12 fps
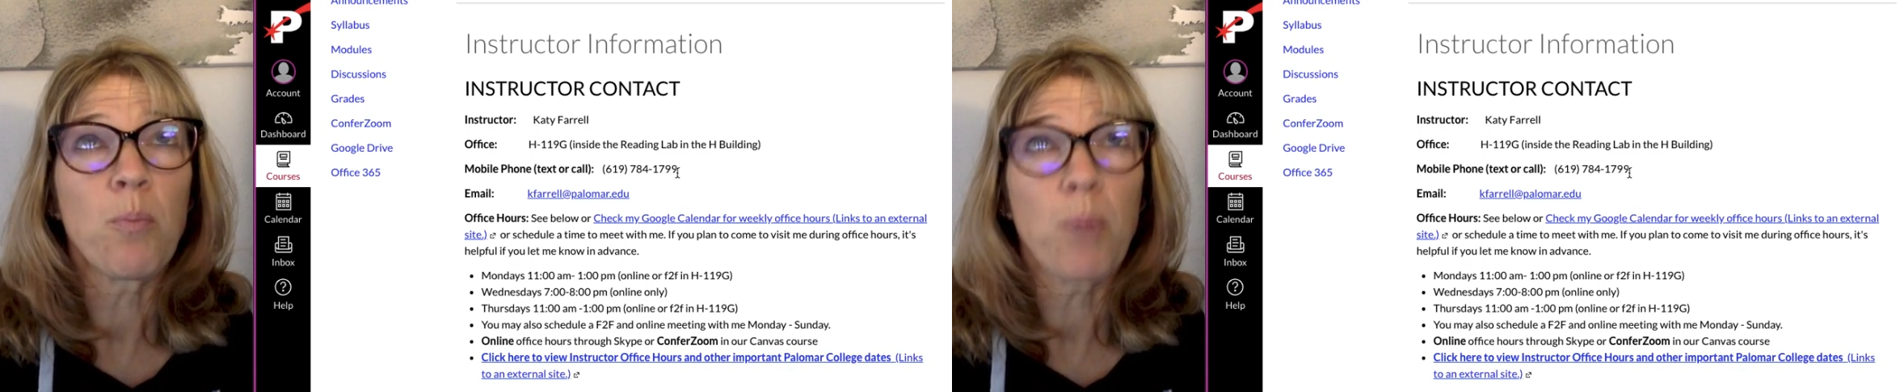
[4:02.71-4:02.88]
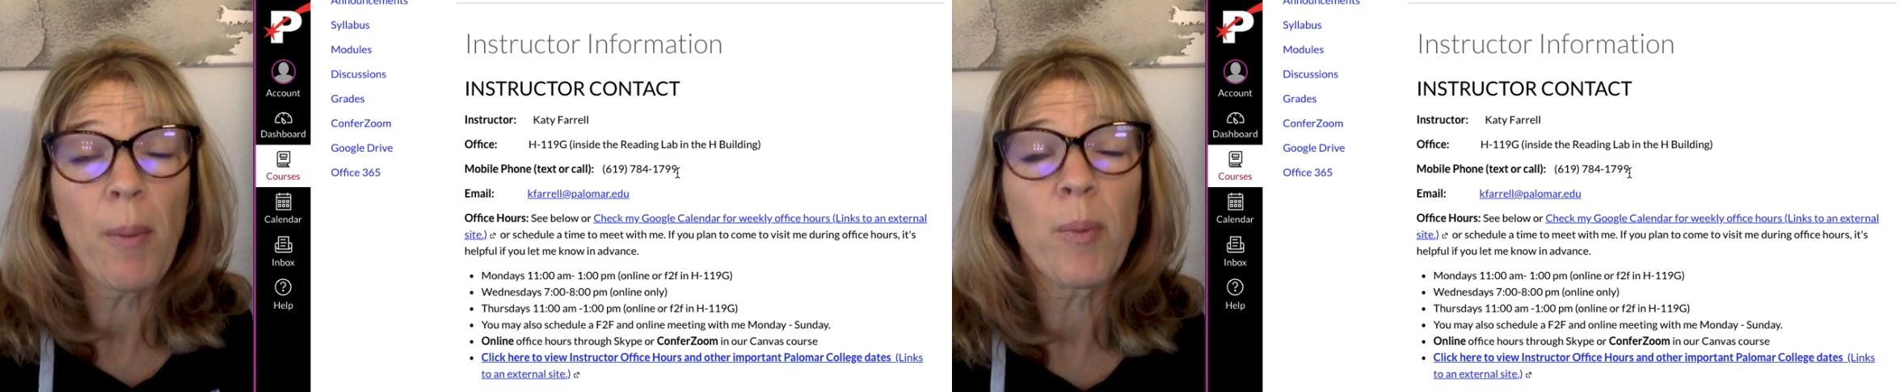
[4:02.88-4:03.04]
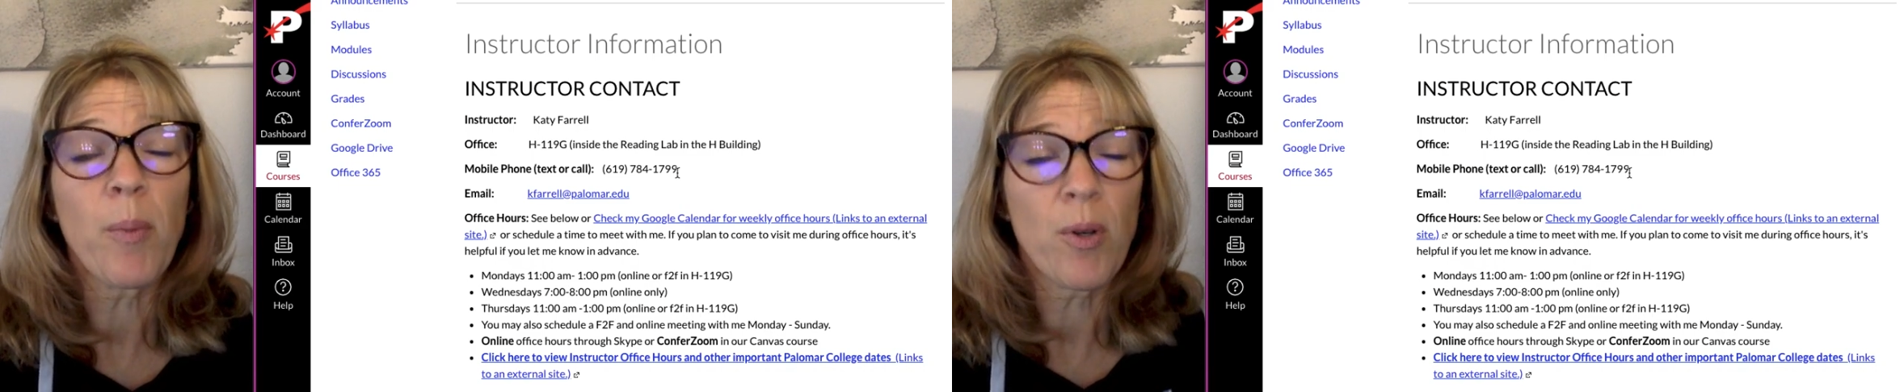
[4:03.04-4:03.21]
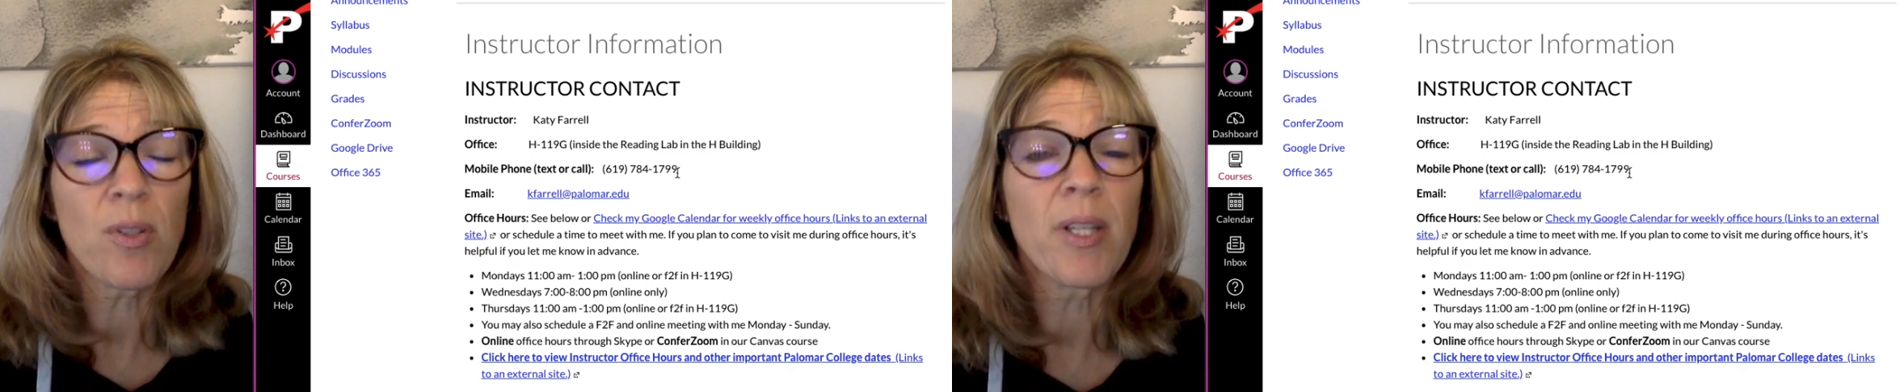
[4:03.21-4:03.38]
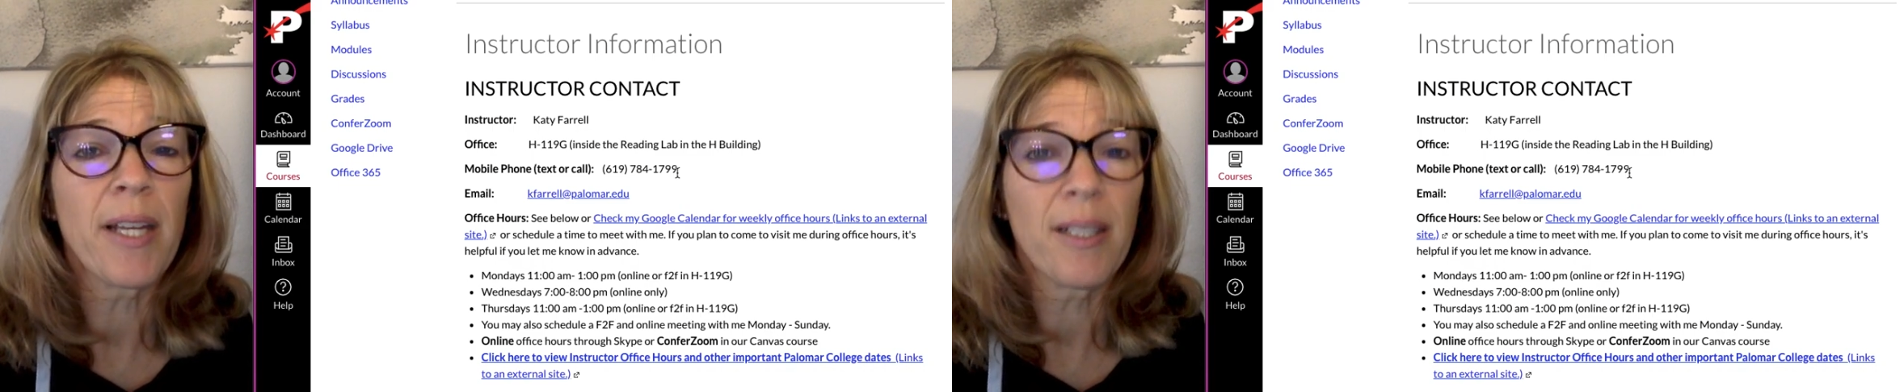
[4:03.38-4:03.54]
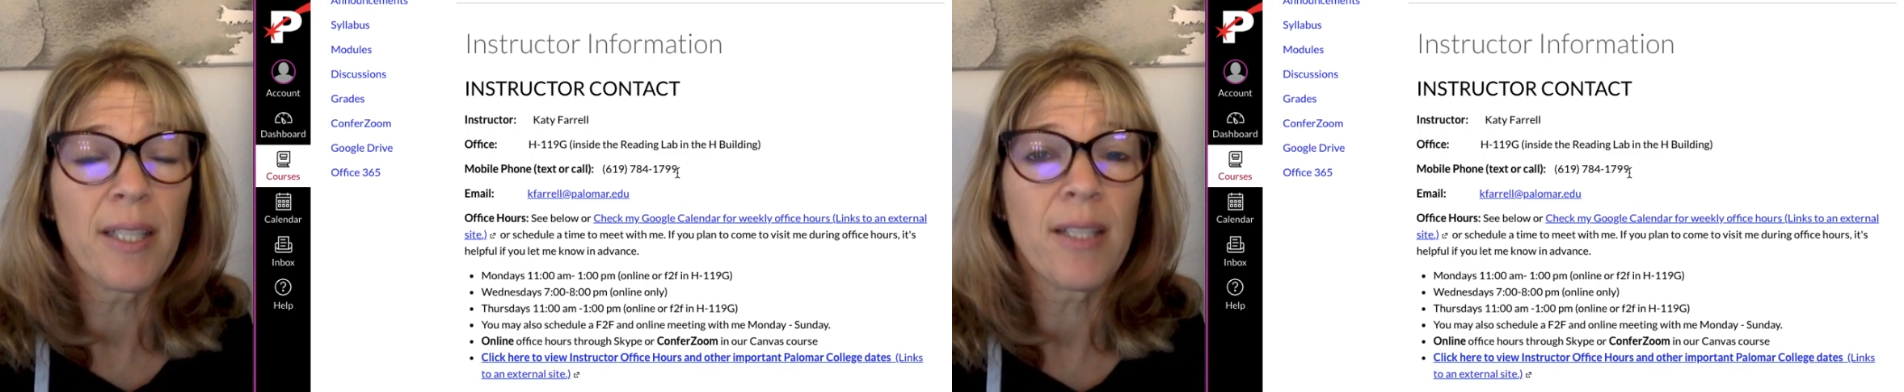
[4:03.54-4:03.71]
probably most
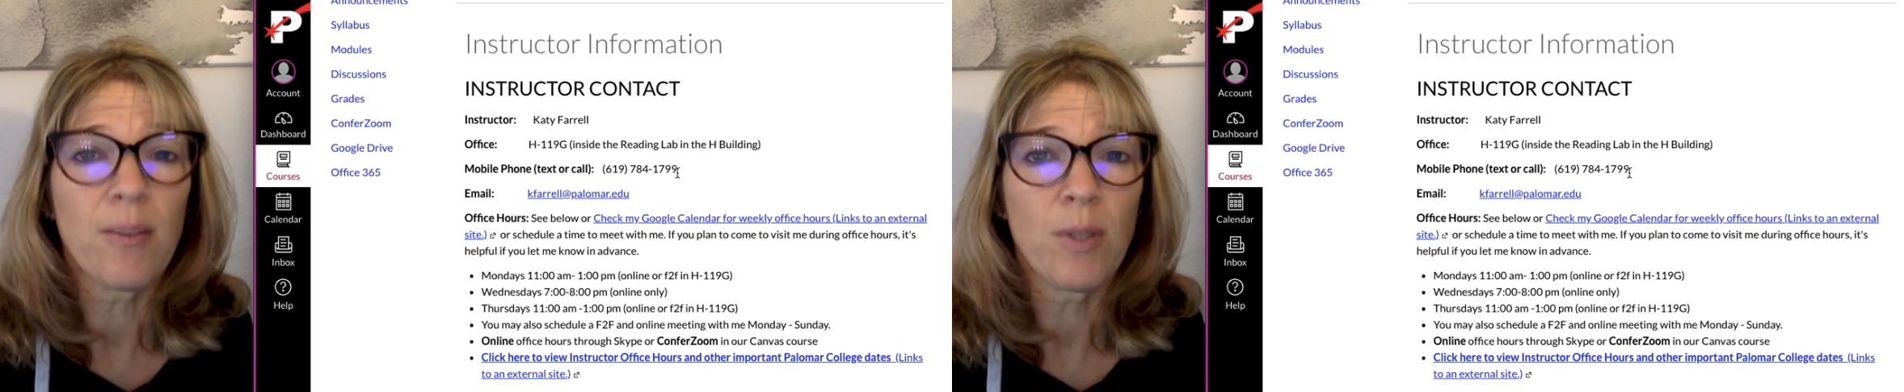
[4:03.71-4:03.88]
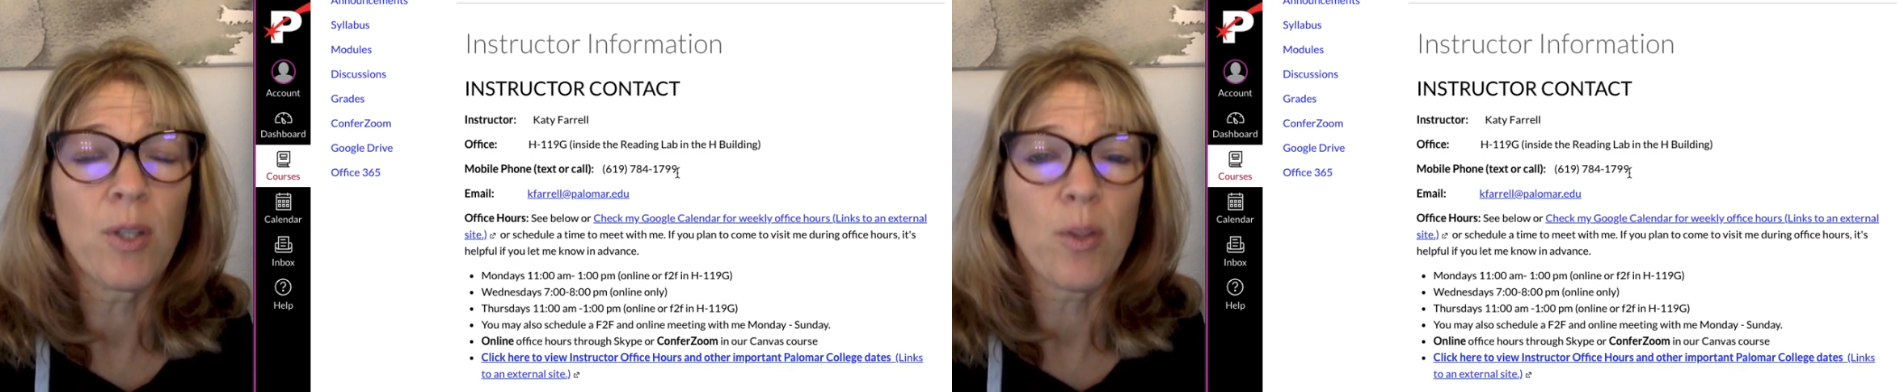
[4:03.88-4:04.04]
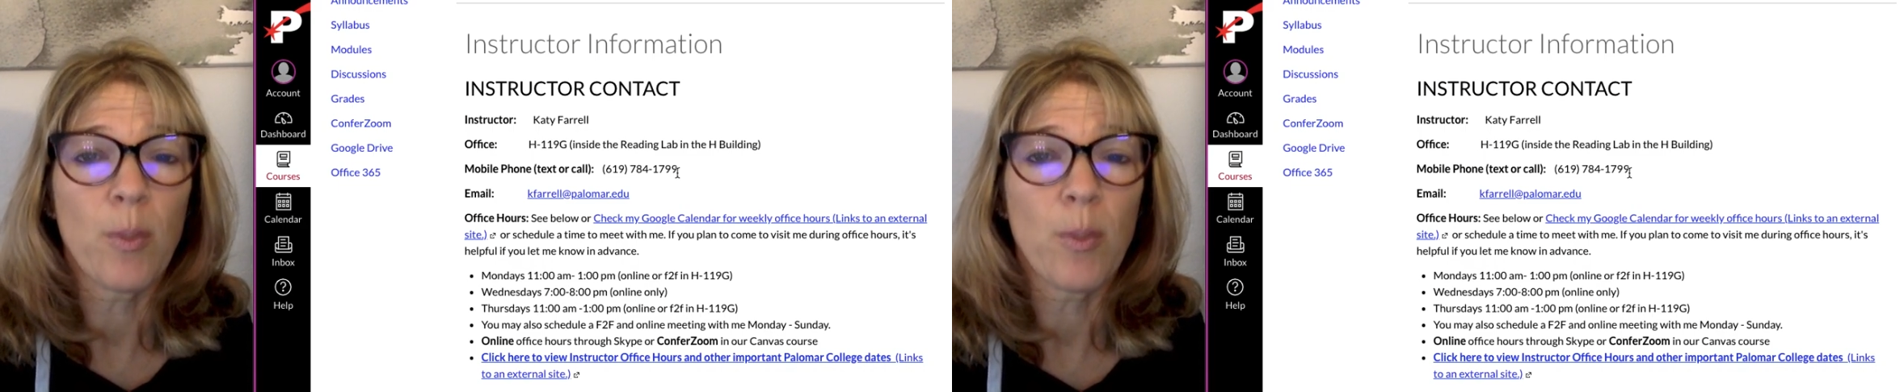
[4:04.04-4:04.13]
likely, the